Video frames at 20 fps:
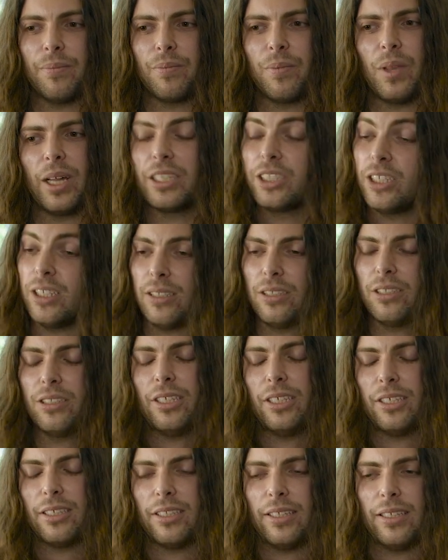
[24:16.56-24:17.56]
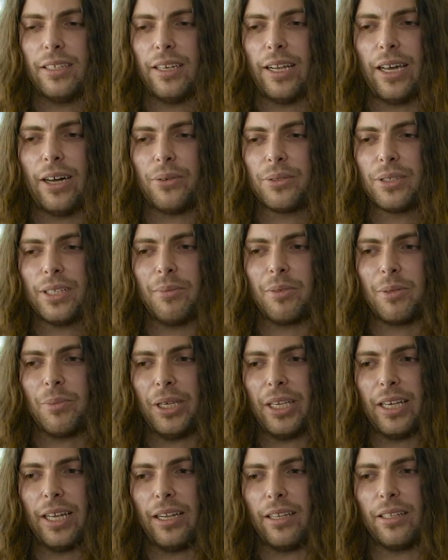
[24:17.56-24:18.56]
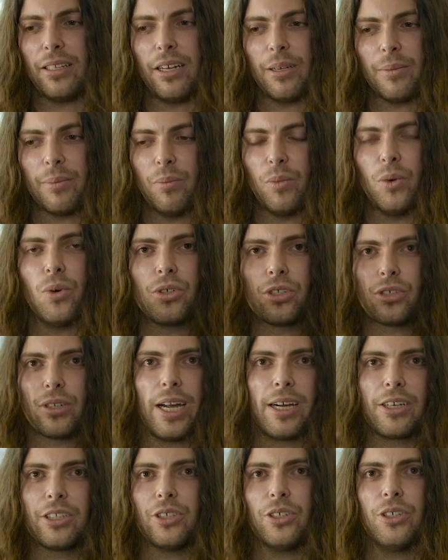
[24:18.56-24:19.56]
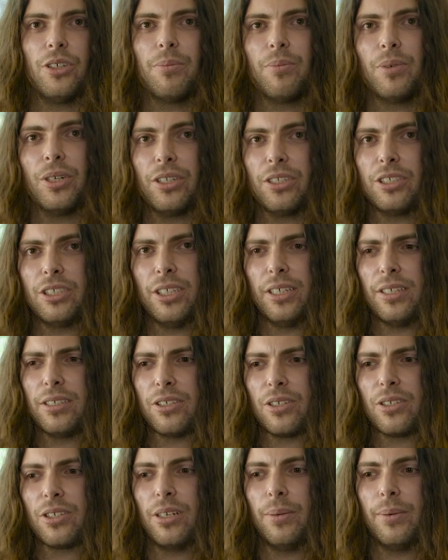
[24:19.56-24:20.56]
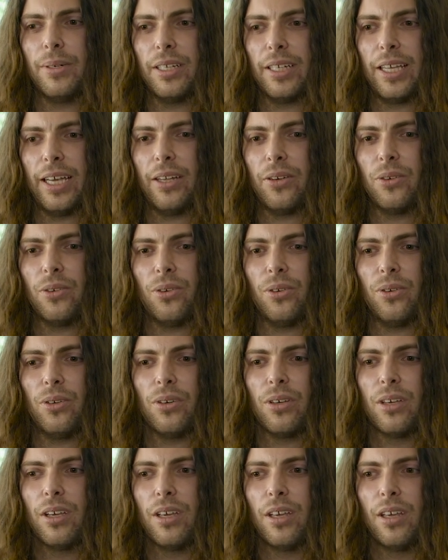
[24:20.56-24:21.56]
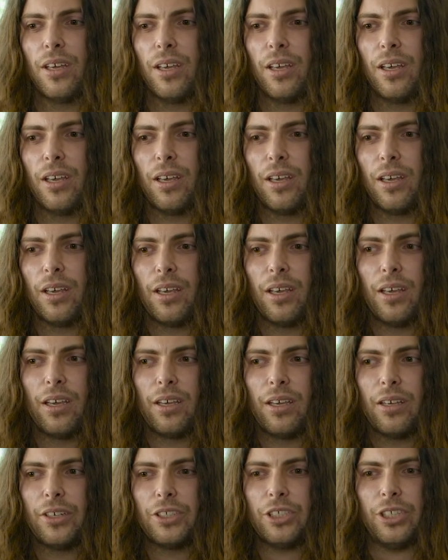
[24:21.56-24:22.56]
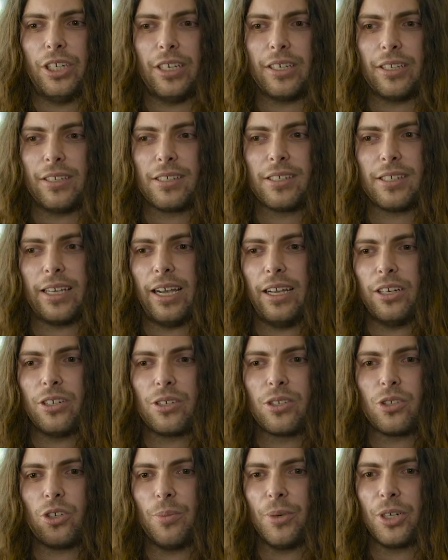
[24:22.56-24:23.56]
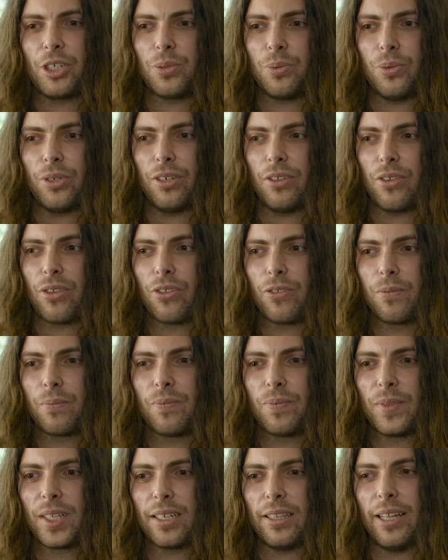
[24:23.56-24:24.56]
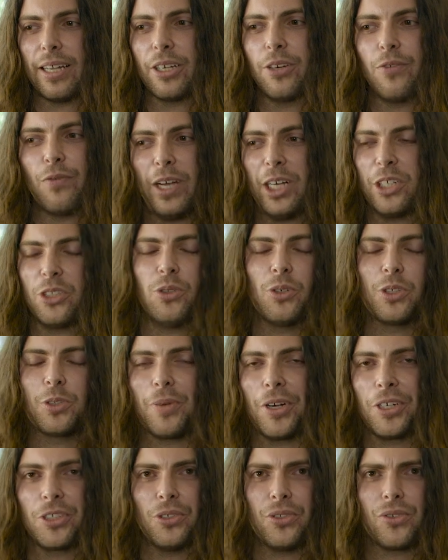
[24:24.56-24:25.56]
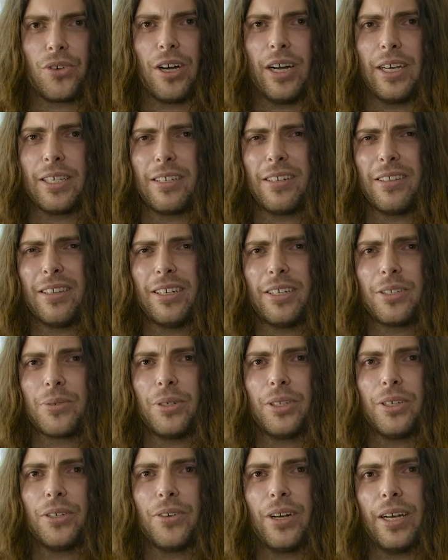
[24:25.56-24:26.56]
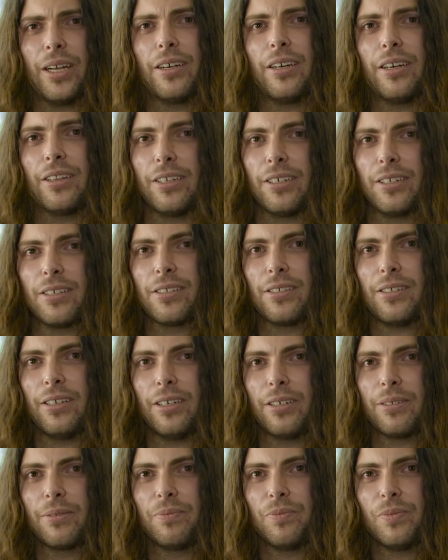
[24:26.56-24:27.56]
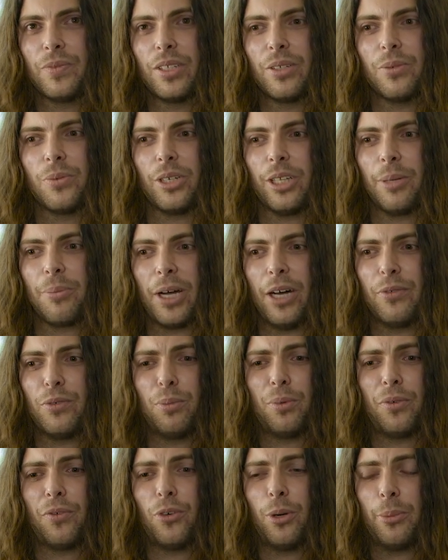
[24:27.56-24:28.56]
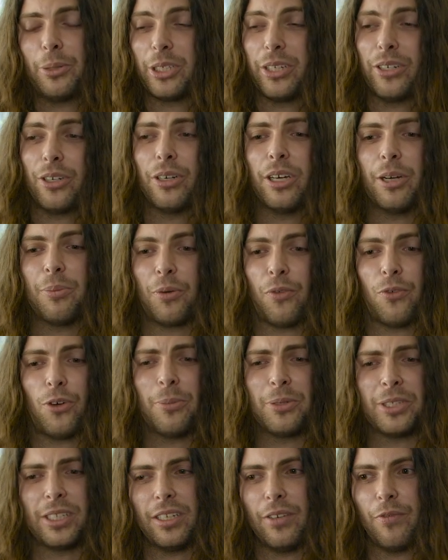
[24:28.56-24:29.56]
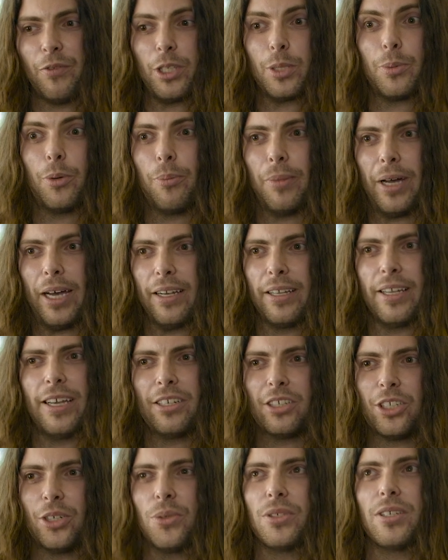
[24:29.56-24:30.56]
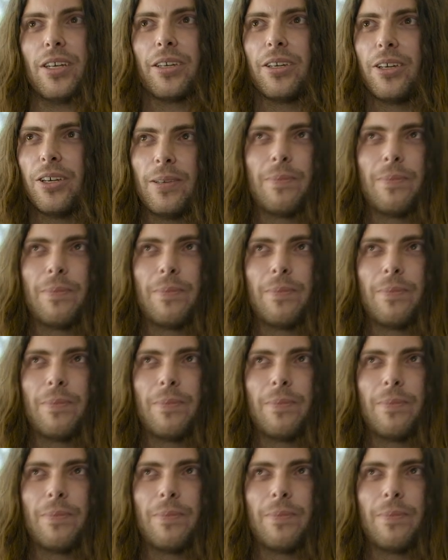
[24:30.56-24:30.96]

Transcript: like she's now seems to be getting like more traction, but she's just someone, again, who she can say just so much with like her facial expressions or eyes, and I think that's really great. I think that's like really powerful performance. And a performance in Invisible Man, again, she was like,